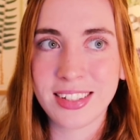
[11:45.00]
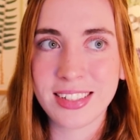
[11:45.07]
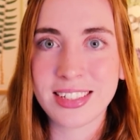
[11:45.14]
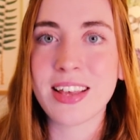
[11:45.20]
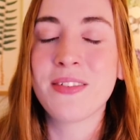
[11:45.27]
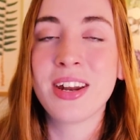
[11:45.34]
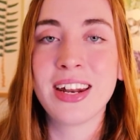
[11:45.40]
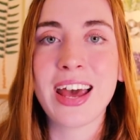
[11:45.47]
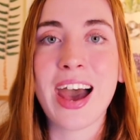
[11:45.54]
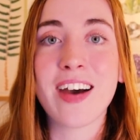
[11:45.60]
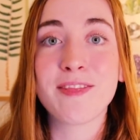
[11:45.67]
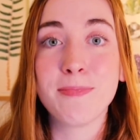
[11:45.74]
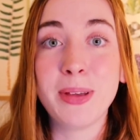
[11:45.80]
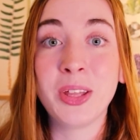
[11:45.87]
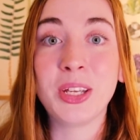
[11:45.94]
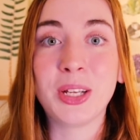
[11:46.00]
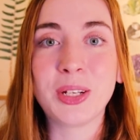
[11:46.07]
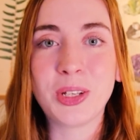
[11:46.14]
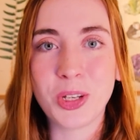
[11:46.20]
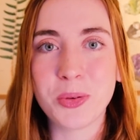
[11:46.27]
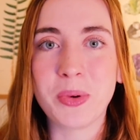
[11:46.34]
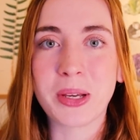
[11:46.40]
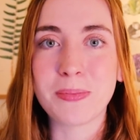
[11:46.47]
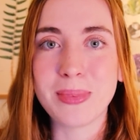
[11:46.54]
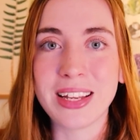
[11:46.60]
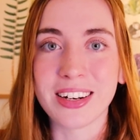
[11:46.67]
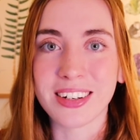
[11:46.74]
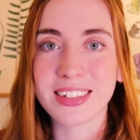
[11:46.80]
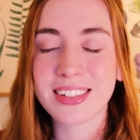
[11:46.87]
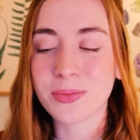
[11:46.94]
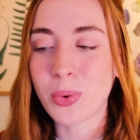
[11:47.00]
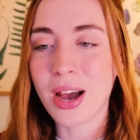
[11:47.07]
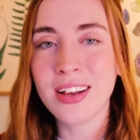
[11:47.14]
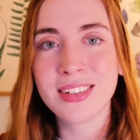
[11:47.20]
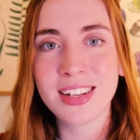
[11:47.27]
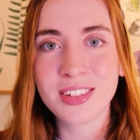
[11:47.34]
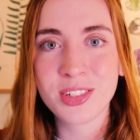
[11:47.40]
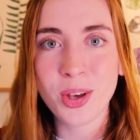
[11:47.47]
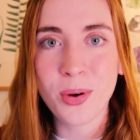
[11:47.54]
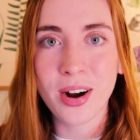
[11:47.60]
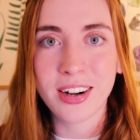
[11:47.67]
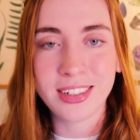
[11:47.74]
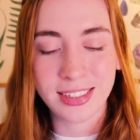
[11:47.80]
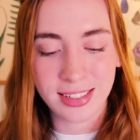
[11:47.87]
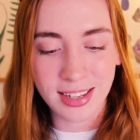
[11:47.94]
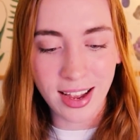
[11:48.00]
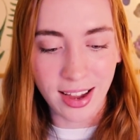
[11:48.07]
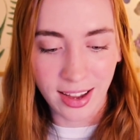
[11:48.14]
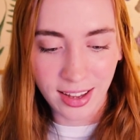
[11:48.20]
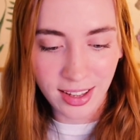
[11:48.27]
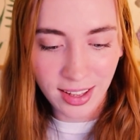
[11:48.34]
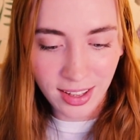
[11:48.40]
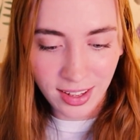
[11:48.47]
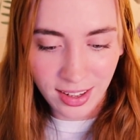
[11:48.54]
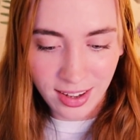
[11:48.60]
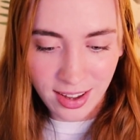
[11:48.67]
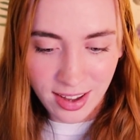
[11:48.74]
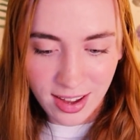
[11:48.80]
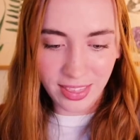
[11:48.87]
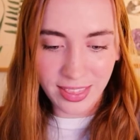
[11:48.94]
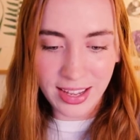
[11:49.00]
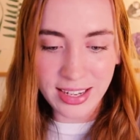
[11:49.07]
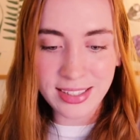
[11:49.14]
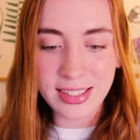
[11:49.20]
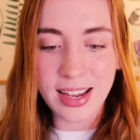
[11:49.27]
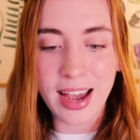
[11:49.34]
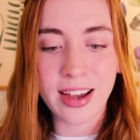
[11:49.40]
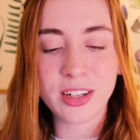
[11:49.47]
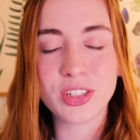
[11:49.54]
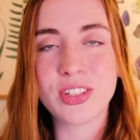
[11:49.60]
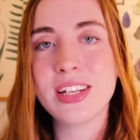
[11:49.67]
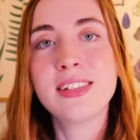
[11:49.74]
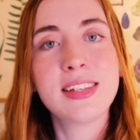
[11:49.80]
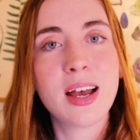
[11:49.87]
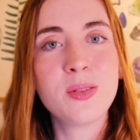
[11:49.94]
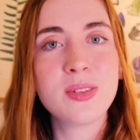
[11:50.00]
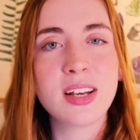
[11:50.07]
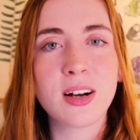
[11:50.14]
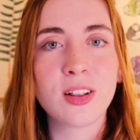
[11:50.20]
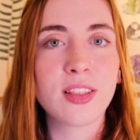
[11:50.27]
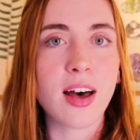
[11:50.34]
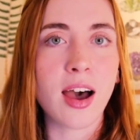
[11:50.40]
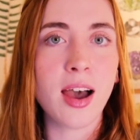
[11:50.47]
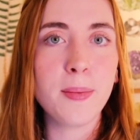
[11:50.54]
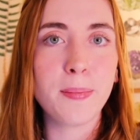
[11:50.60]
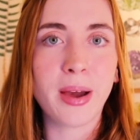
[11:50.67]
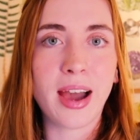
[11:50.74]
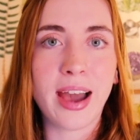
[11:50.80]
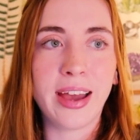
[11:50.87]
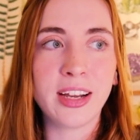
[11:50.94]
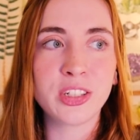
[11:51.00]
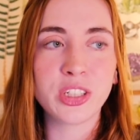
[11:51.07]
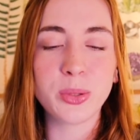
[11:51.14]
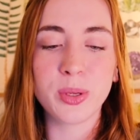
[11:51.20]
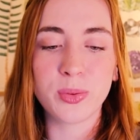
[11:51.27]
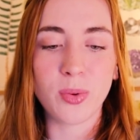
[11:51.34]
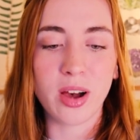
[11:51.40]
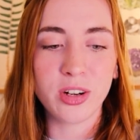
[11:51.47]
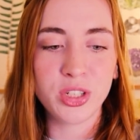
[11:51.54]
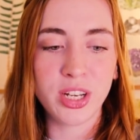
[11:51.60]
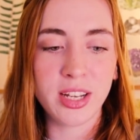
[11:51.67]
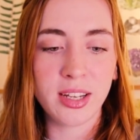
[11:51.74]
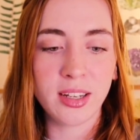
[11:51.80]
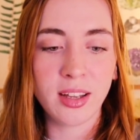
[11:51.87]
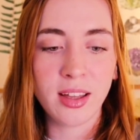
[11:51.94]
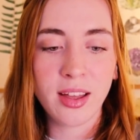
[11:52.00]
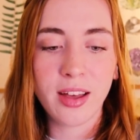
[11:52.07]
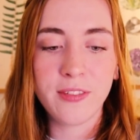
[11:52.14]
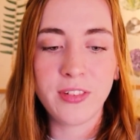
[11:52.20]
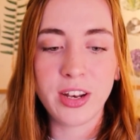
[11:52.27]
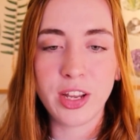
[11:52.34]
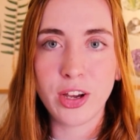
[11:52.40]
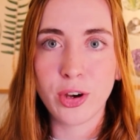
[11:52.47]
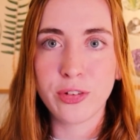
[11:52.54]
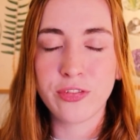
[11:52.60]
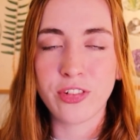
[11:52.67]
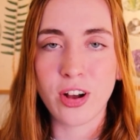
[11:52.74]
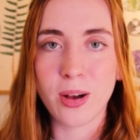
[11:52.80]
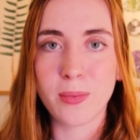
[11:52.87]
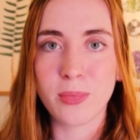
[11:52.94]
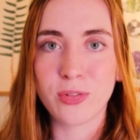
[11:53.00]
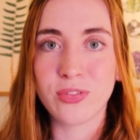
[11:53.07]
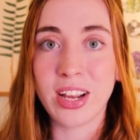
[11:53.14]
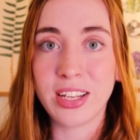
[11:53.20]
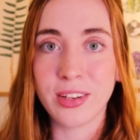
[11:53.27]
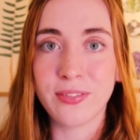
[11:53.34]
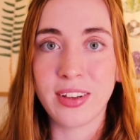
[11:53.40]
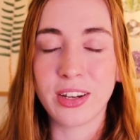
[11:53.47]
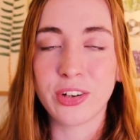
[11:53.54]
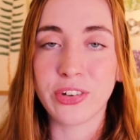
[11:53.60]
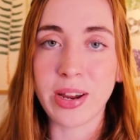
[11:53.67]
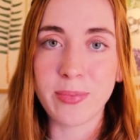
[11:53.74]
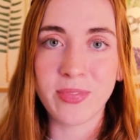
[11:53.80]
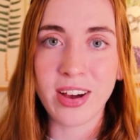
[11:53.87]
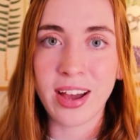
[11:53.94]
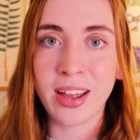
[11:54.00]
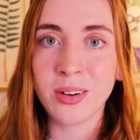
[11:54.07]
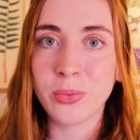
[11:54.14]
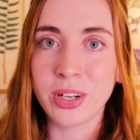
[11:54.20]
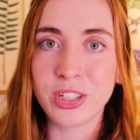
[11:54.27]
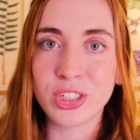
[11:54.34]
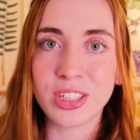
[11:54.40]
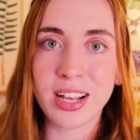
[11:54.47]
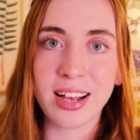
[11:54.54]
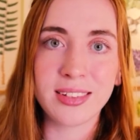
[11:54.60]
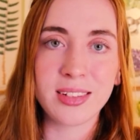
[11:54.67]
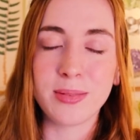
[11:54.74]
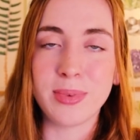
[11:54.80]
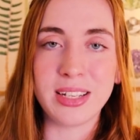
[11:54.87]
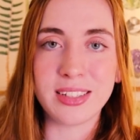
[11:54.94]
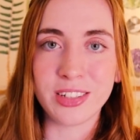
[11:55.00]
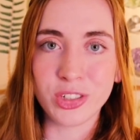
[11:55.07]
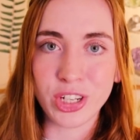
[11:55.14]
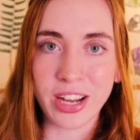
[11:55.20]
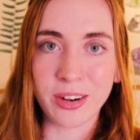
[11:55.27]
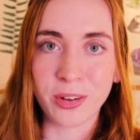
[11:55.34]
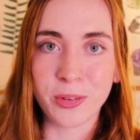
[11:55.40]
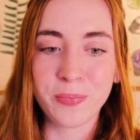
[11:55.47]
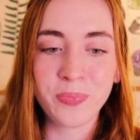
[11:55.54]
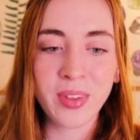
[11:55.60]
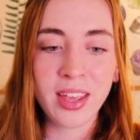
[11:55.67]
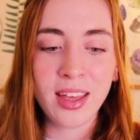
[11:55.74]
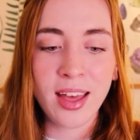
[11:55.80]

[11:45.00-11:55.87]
Seven and a half million cubic meters. Why is that so hard to say? This act this sounds like a lot, but I actually was watching a video from Reykjavik Grapevine, which has an amazing channel.